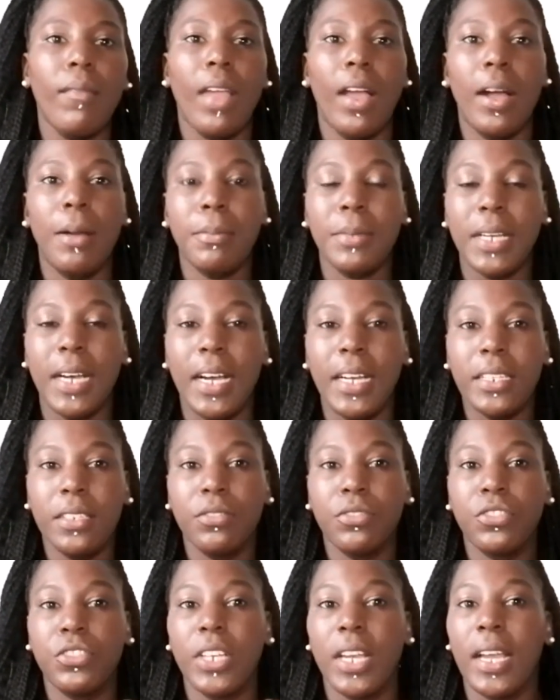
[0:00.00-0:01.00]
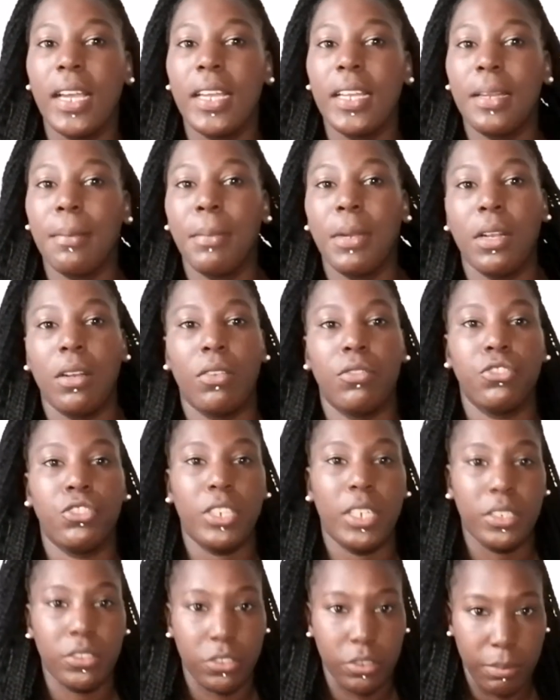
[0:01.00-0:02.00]
I'm kind of in the middle of
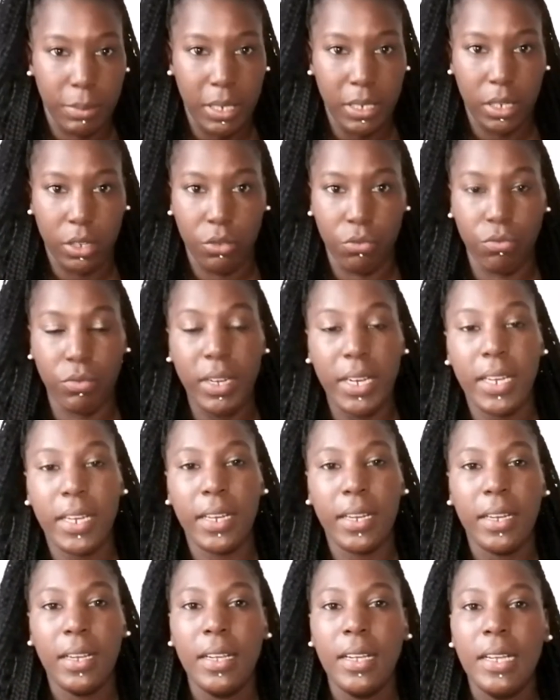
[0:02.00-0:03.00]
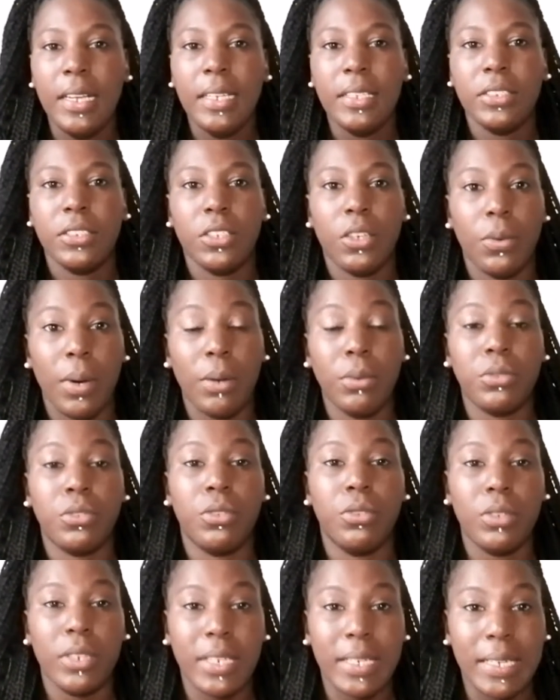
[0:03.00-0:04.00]
changing my career. So I was
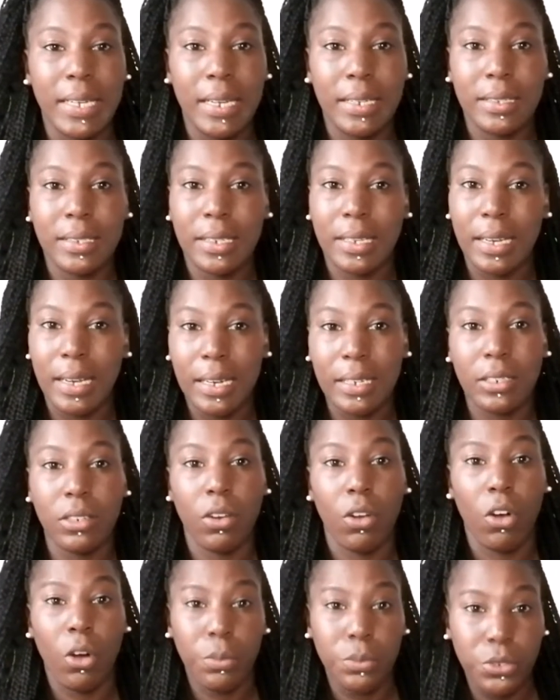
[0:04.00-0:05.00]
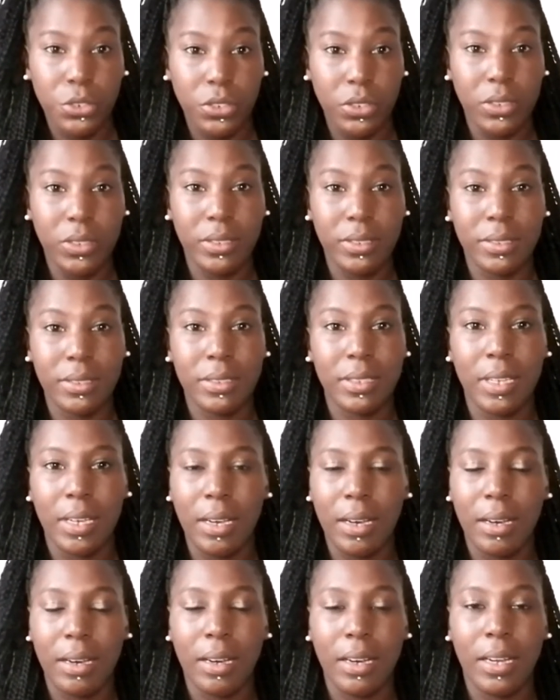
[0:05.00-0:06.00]
looking at the kind of options that
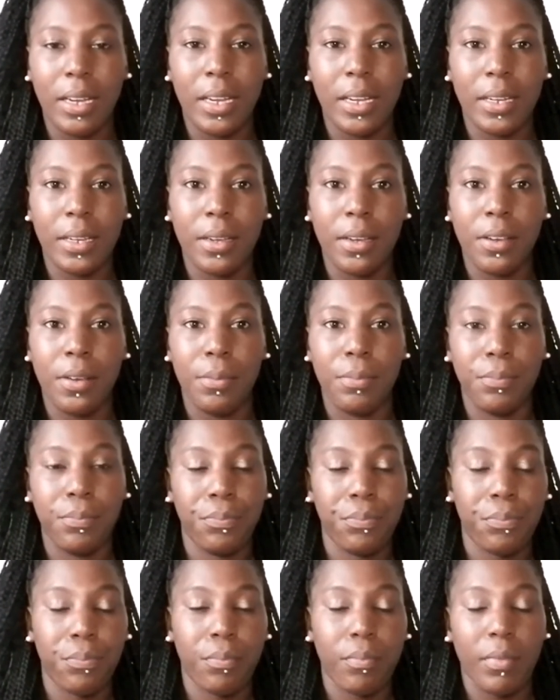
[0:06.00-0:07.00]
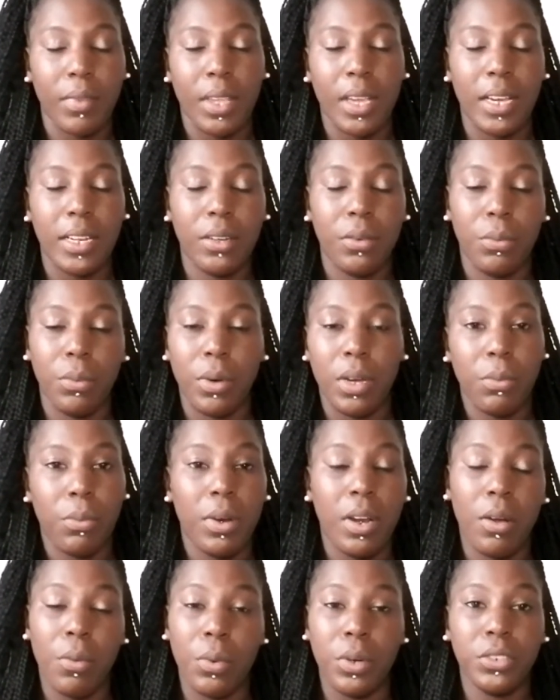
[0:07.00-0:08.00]
I
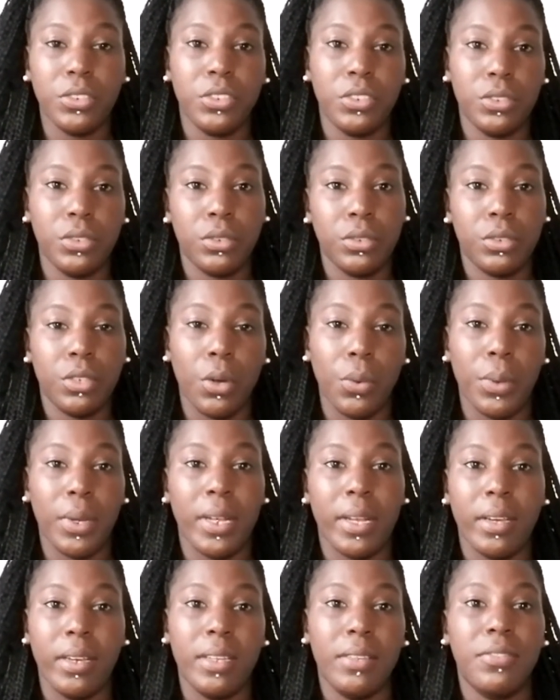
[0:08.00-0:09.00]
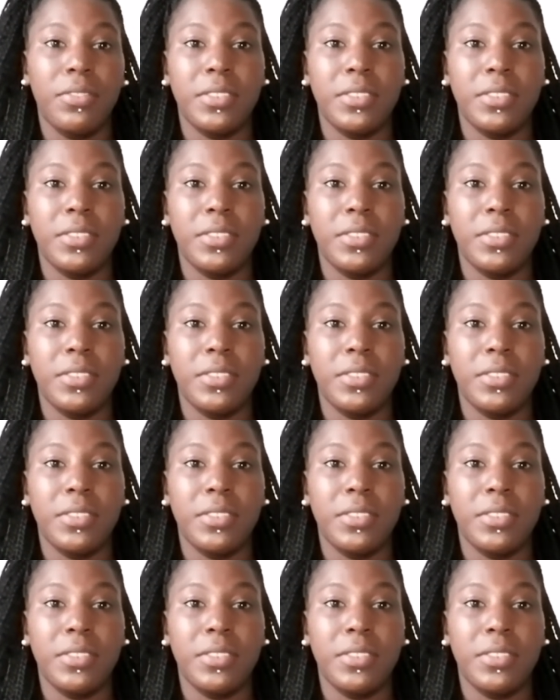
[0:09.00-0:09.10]
where I wanted to go in life.